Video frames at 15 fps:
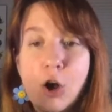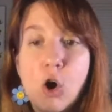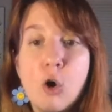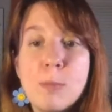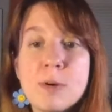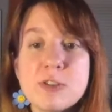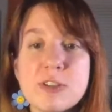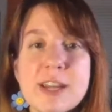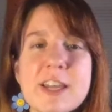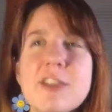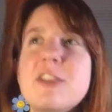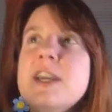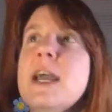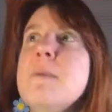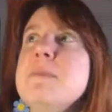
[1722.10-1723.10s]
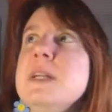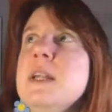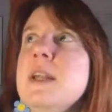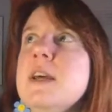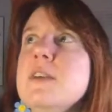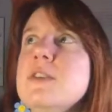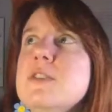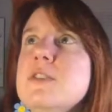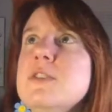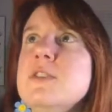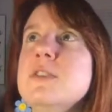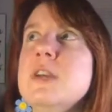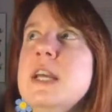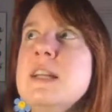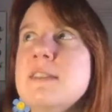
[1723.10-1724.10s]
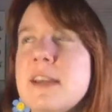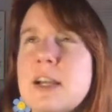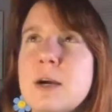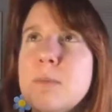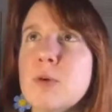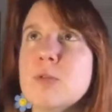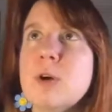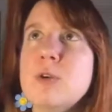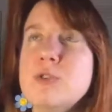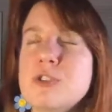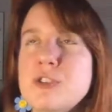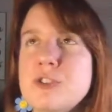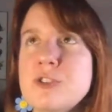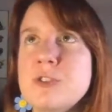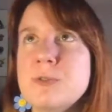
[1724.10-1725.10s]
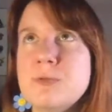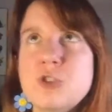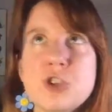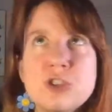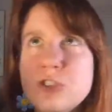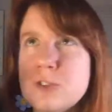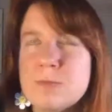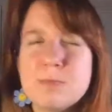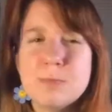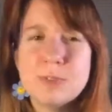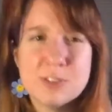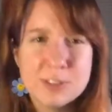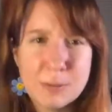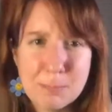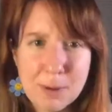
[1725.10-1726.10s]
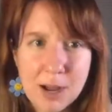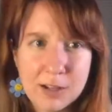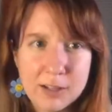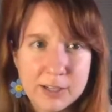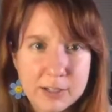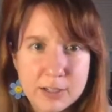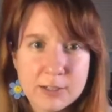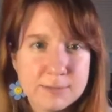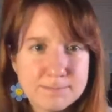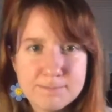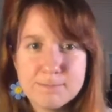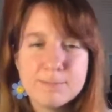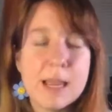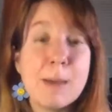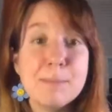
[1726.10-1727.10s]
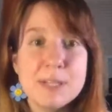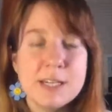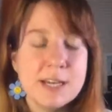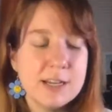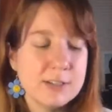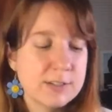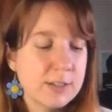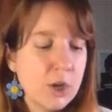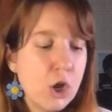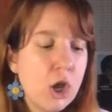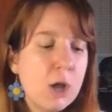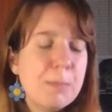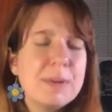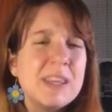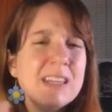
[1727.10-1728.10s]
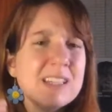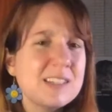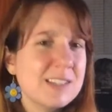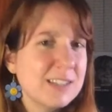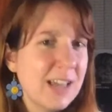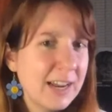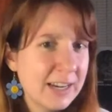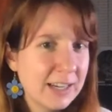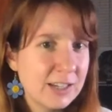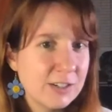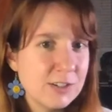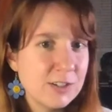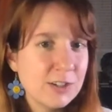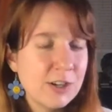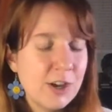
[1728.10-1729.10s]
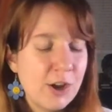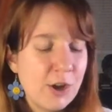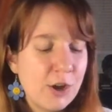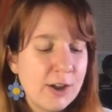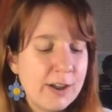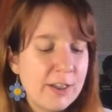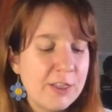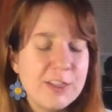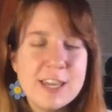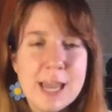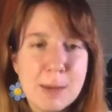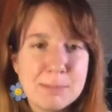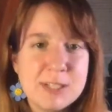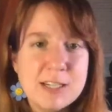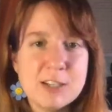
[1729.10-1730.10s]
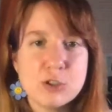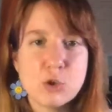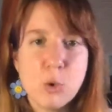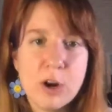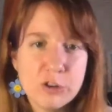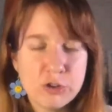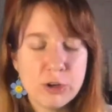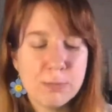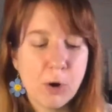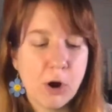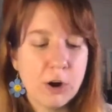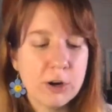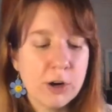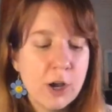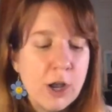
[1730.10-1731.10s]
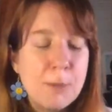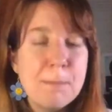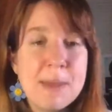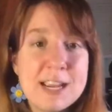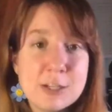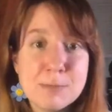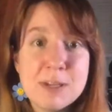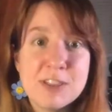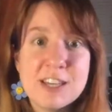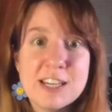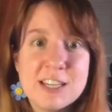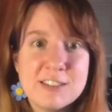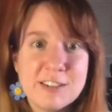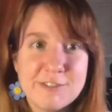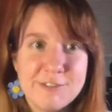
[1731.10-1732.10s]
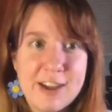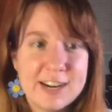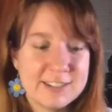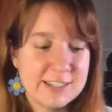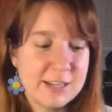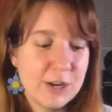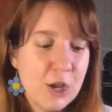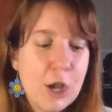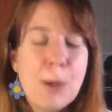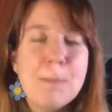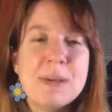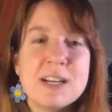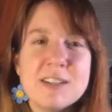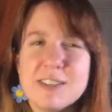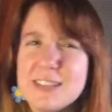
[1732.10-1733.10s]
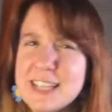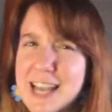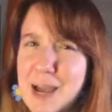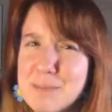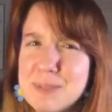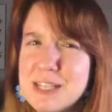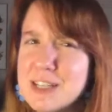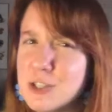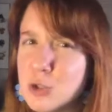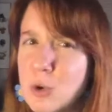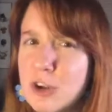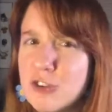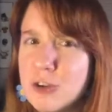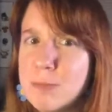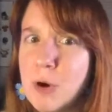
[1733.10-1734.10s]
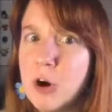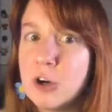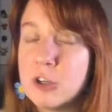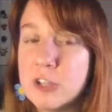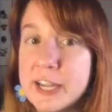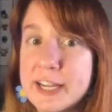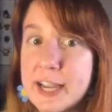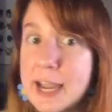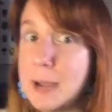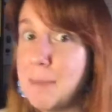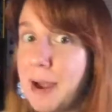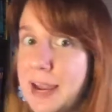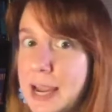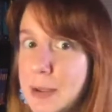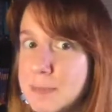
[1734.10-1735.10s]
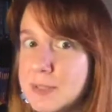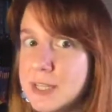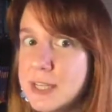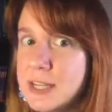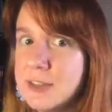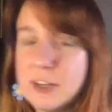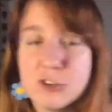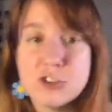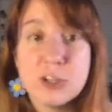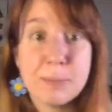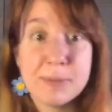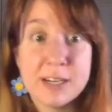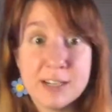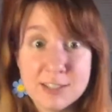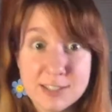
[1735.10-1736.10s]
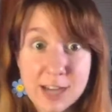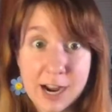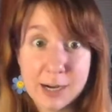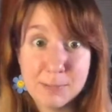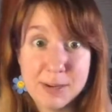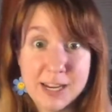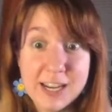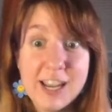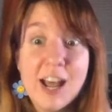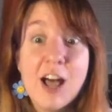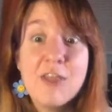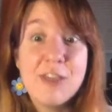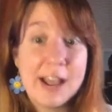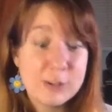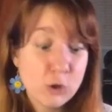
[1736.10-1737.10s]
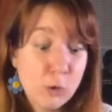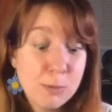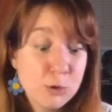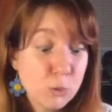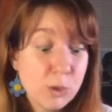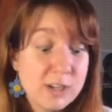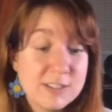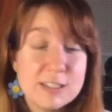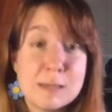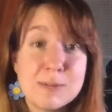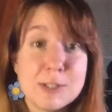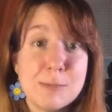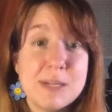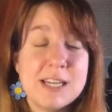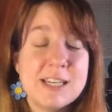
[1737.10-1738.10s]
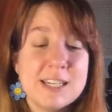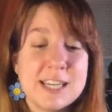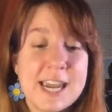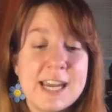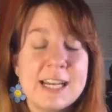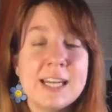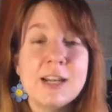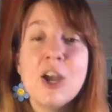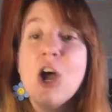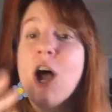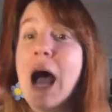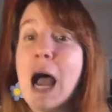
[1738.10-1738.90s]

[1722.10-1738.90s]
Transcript: Almost like the emptiness. It's like a morose, just symbolic emptiness. But then the second, the emptiness question mark, makes me think he's infected, because the emptiness question mark, like, am I empty? There's something inside me. That's almost what it seems to be indicating.